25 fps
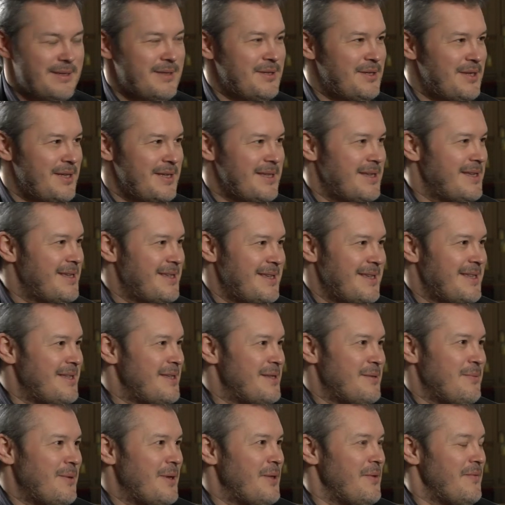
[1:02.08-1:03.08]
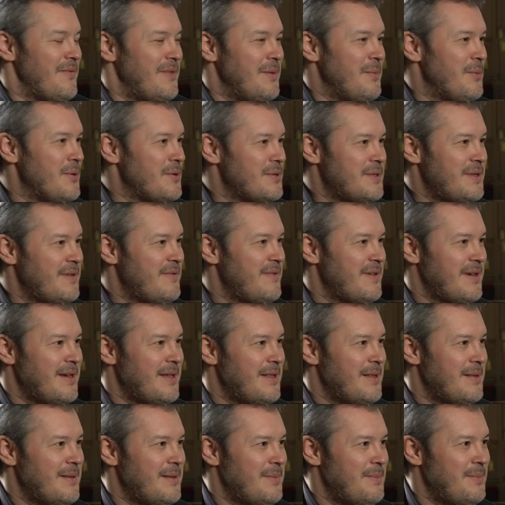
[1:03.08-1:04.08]
just as it is one of the most
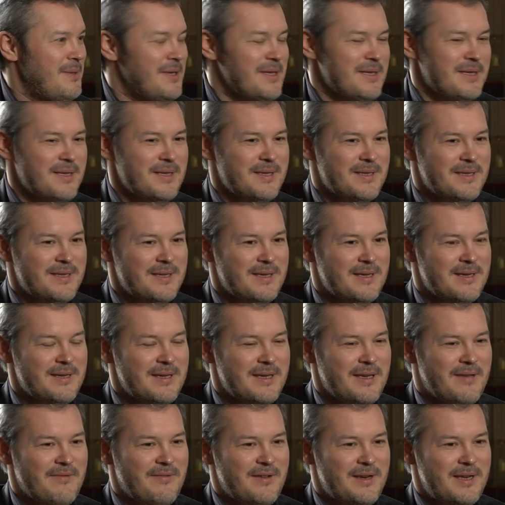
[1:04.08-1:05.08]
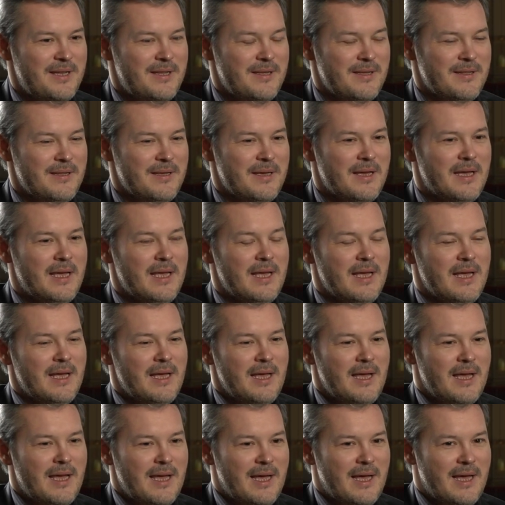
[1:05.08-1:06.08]
difficult pieces ever written.
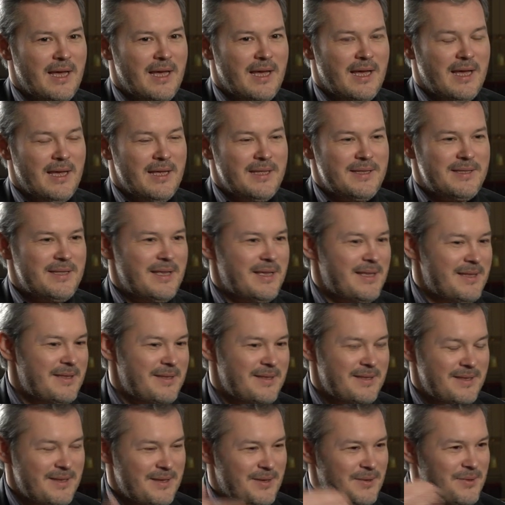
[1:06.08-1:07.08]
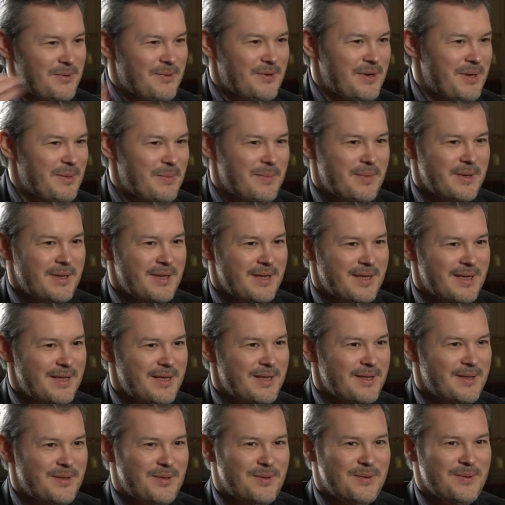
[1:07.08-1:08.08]
And then you dream
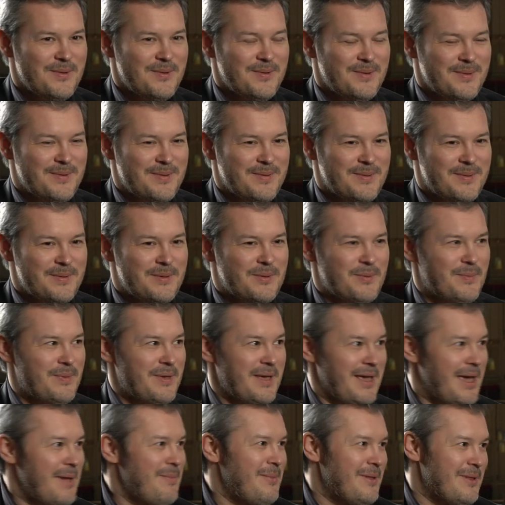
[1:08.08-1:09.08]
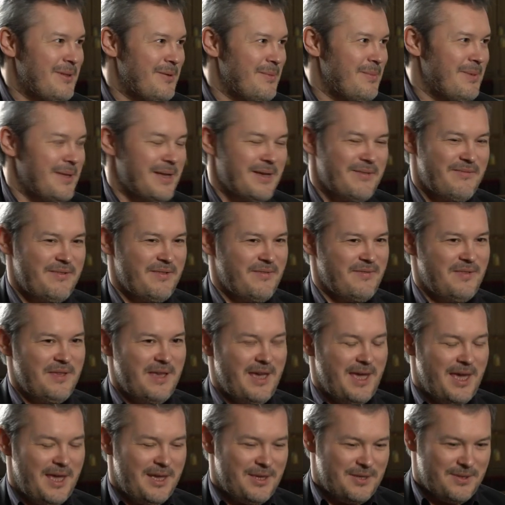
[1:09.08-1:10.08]
to be able to play. With the
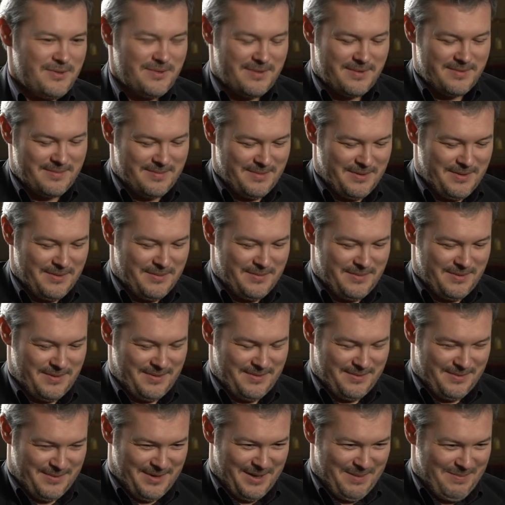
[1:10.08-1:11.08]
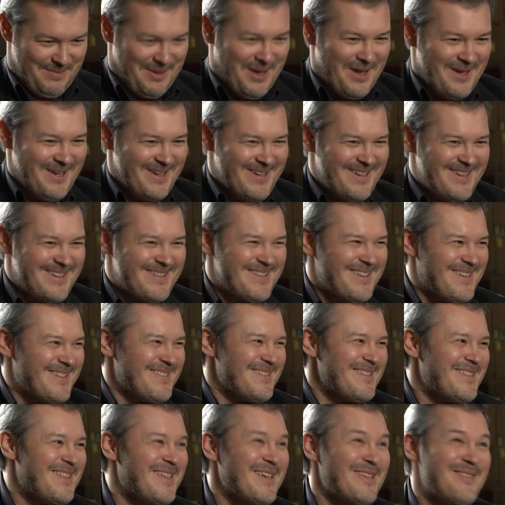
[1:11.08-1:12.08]
age, you dream
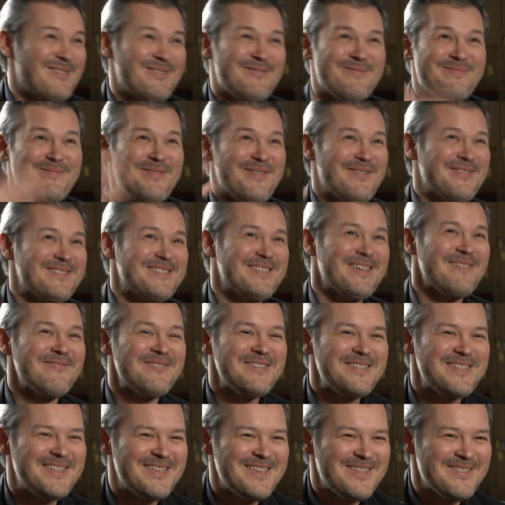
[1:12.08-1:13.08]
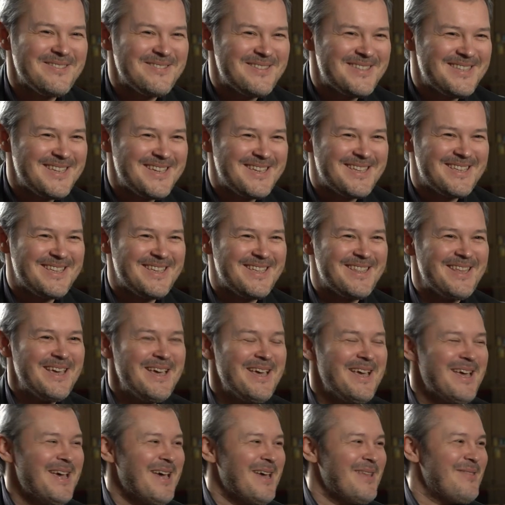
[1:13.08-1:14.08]
that you'd be 17 or 16
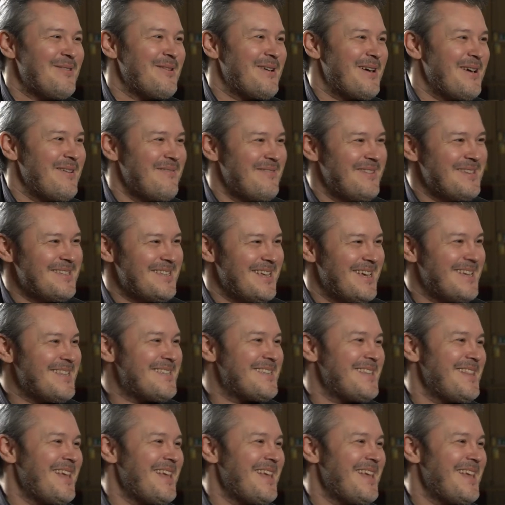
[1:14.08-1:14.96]
to have this as